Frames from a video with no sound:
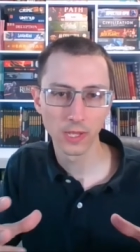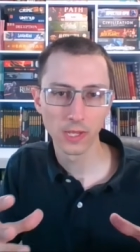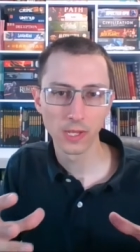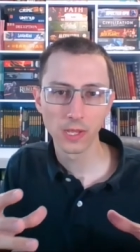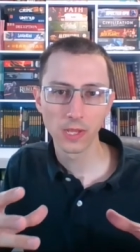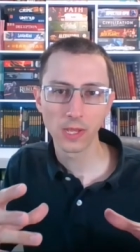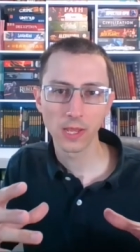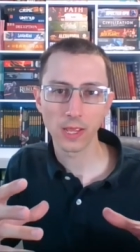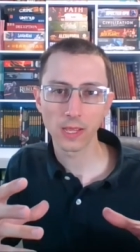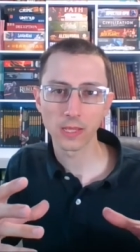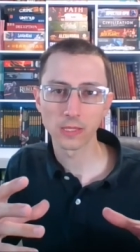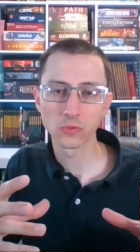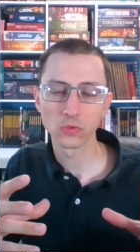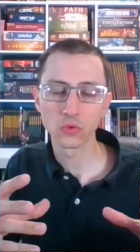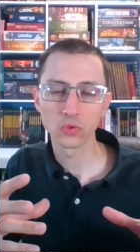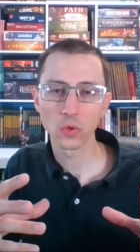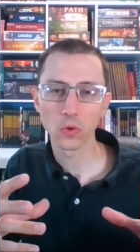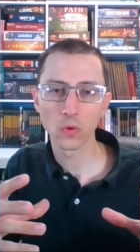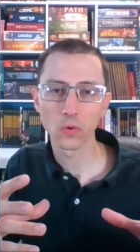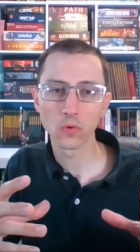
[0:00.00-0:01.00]
And
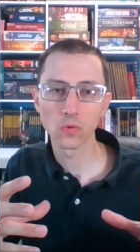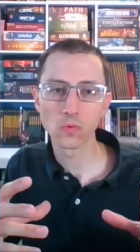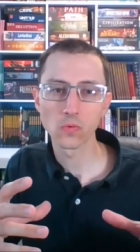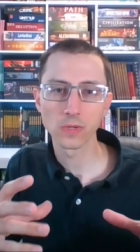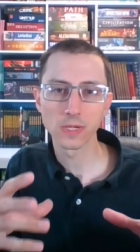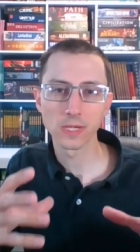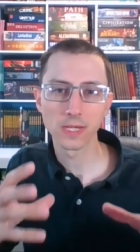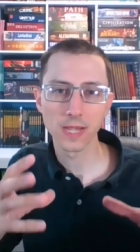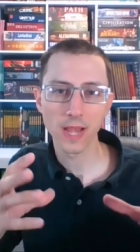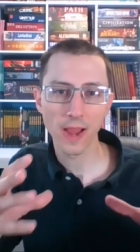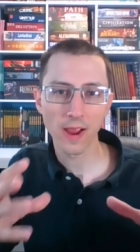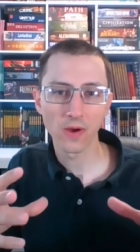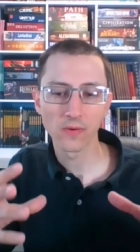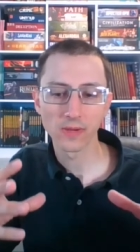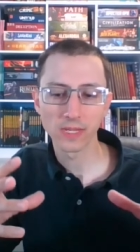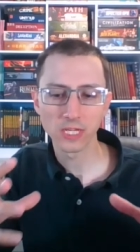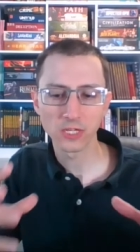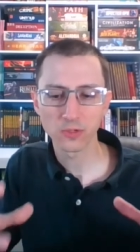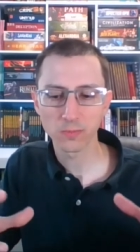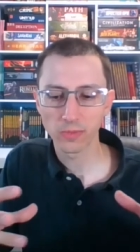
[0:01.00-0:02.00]
so now
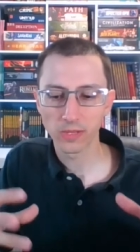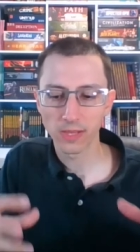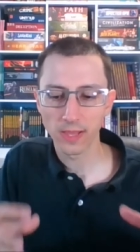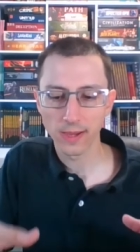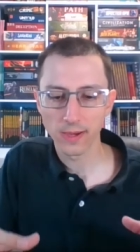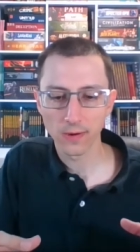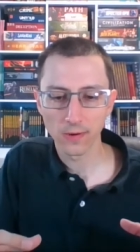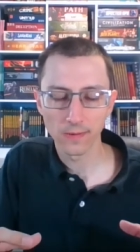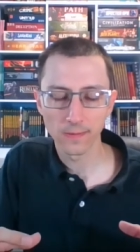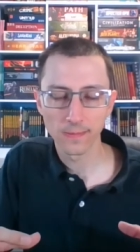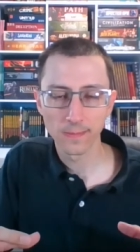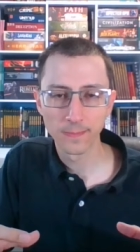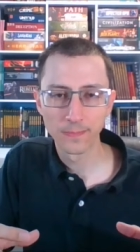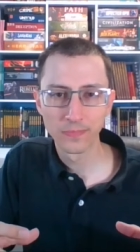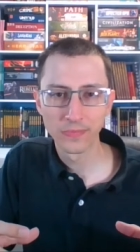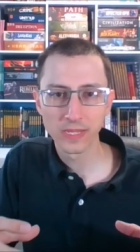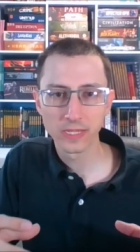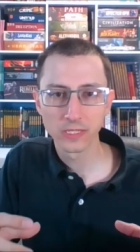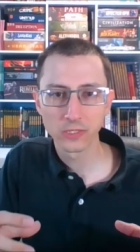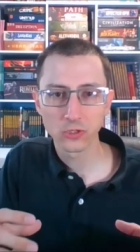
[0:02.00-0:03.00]
each player
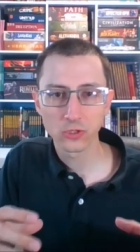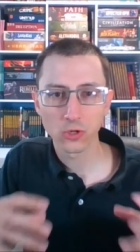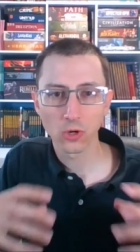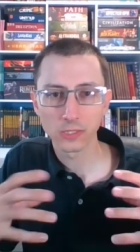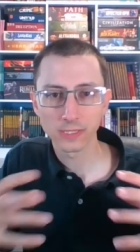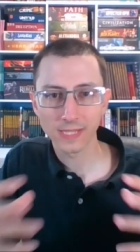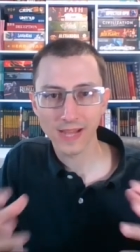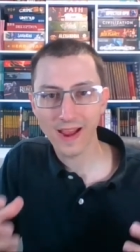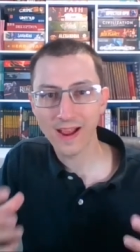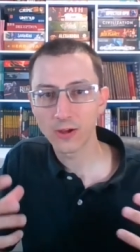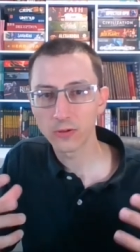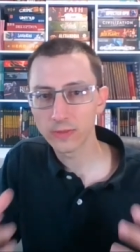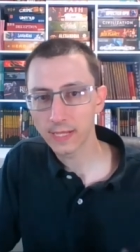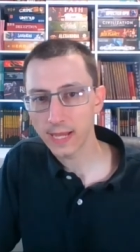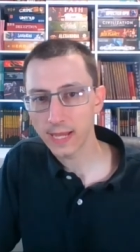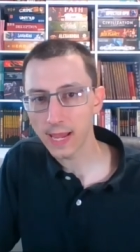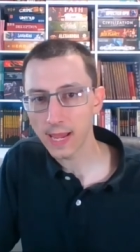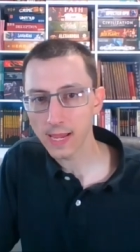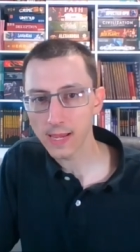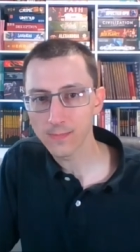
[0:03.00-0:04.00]
starts out the
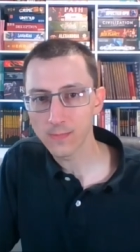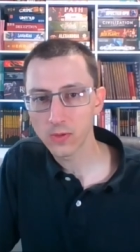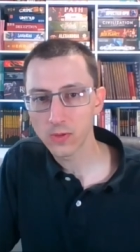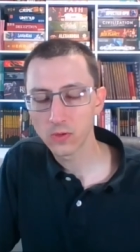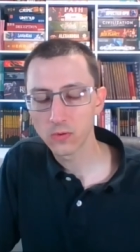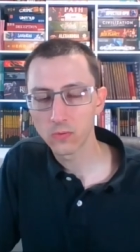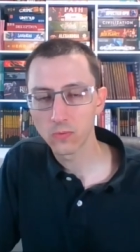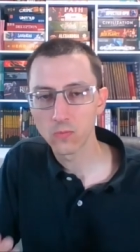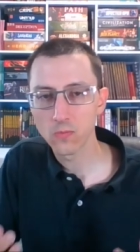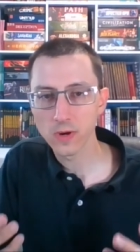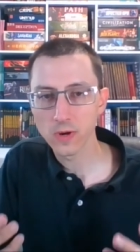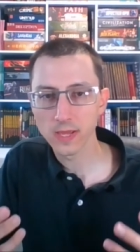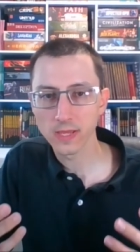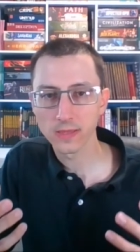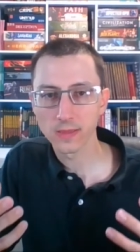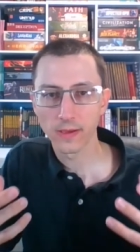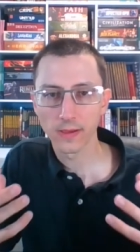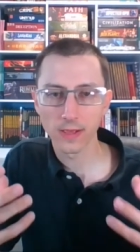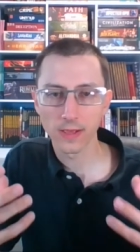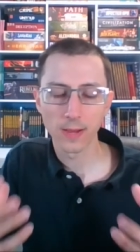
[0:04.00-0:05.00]
game with
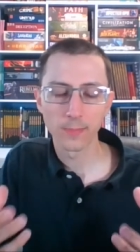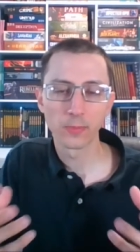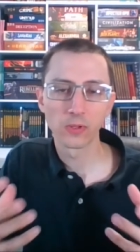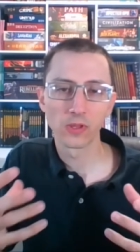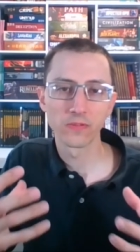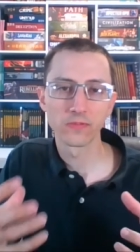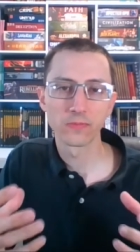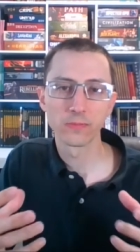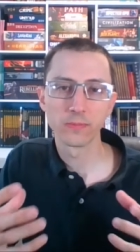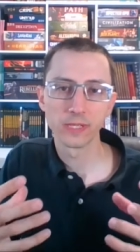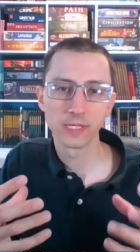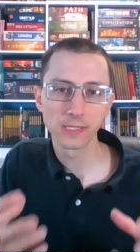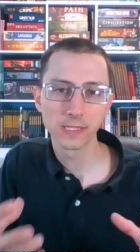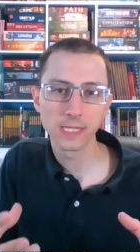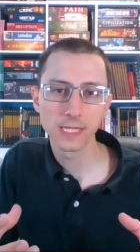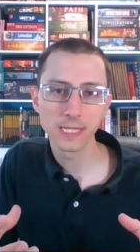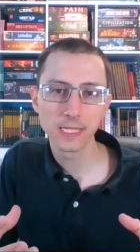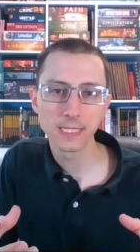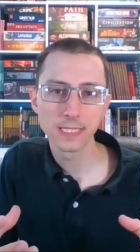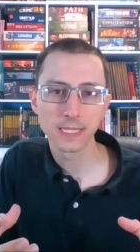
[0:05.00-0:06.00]
a couple of
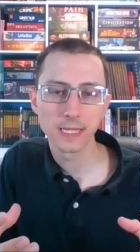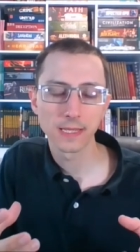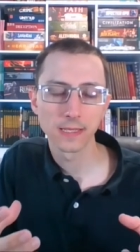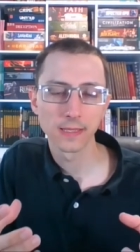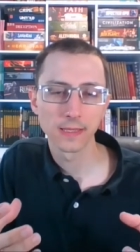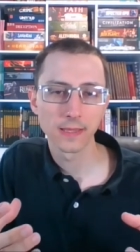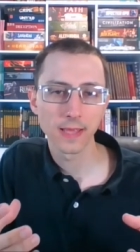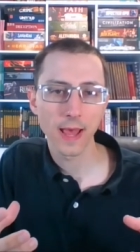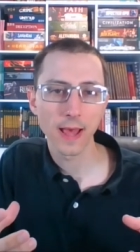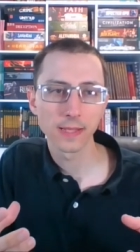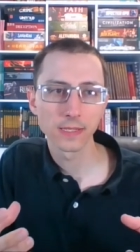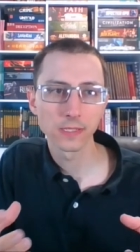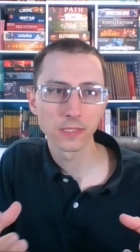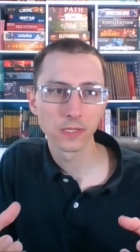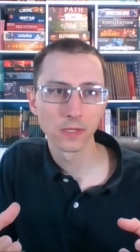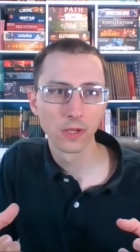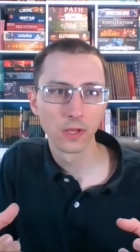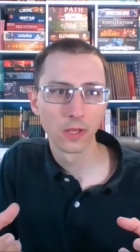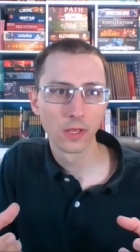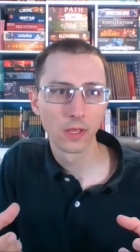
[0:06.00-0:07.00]
abilities that
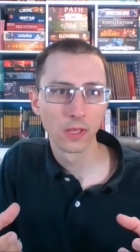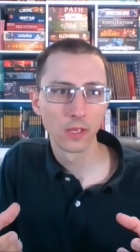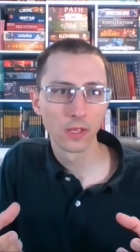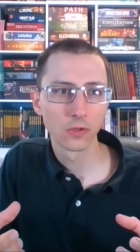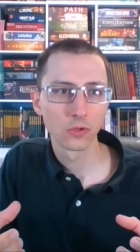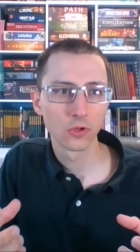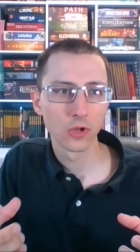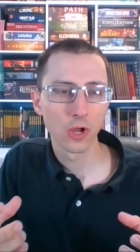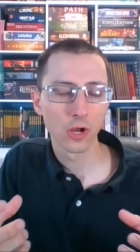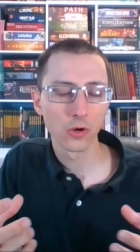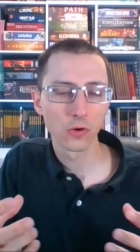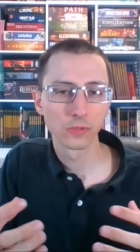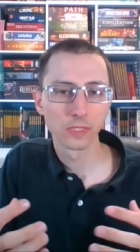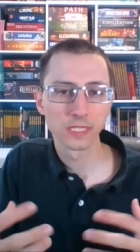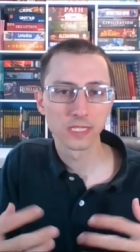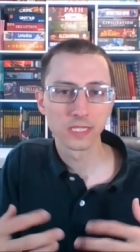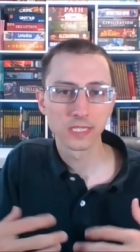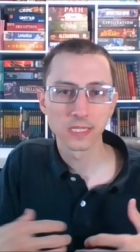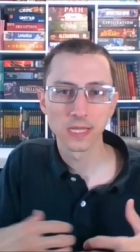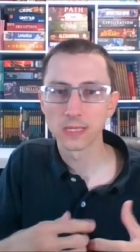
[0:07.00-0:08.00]
not only
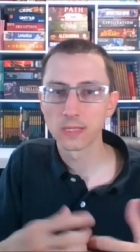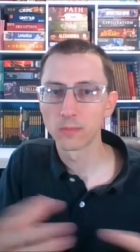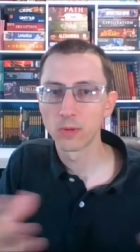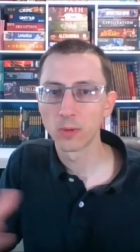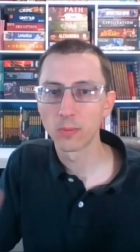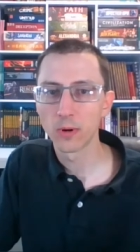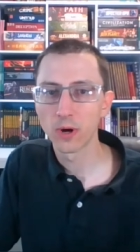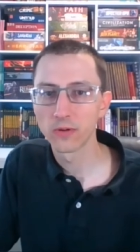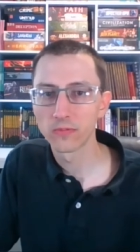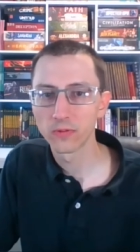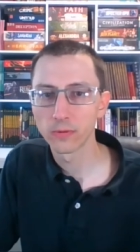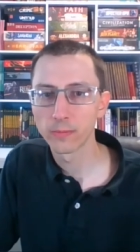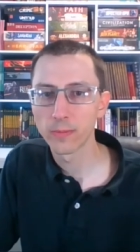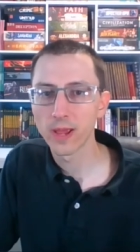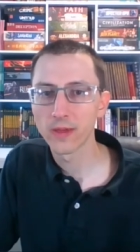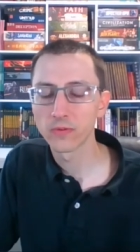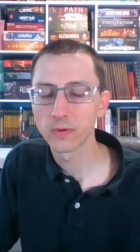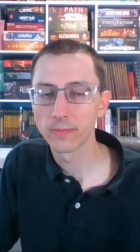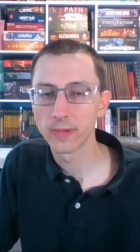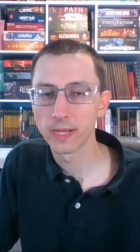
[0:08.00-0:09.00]
set them apart from
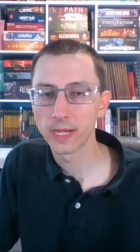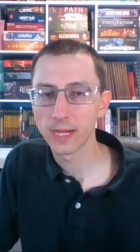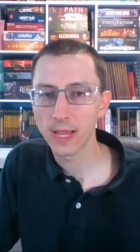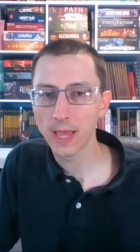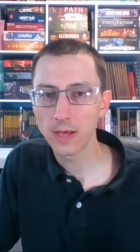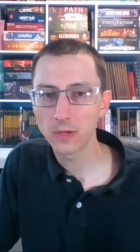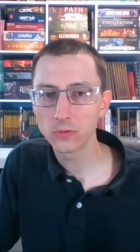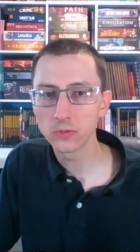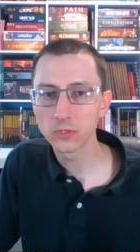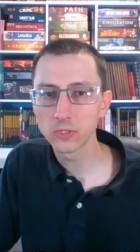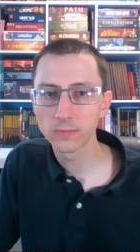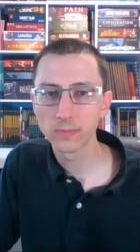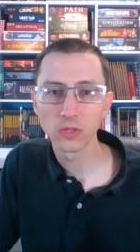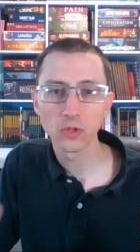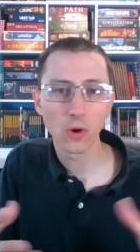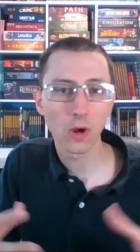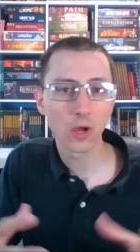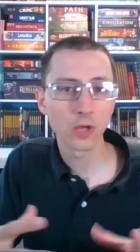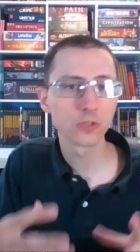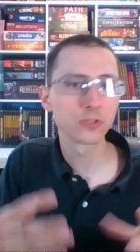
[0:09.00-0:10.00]
everybody else, but they're
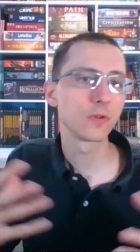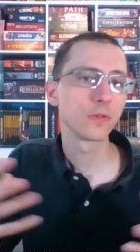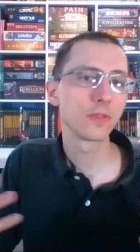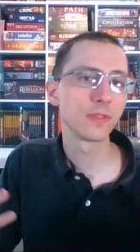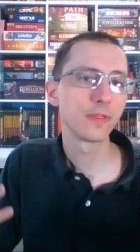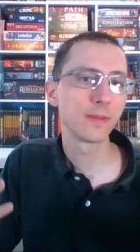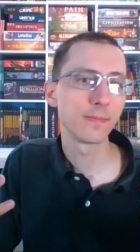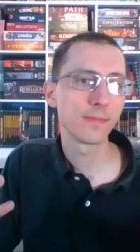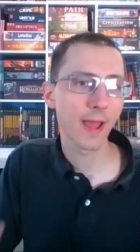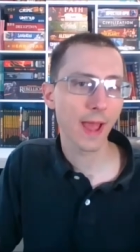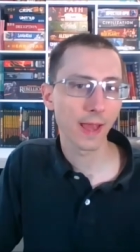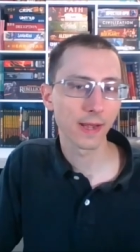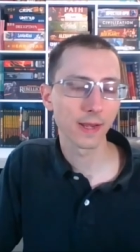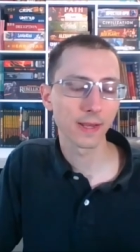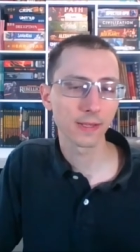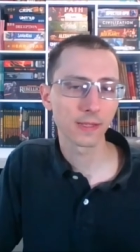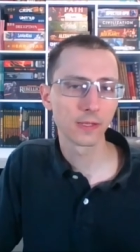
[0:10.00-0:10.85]
also thematic.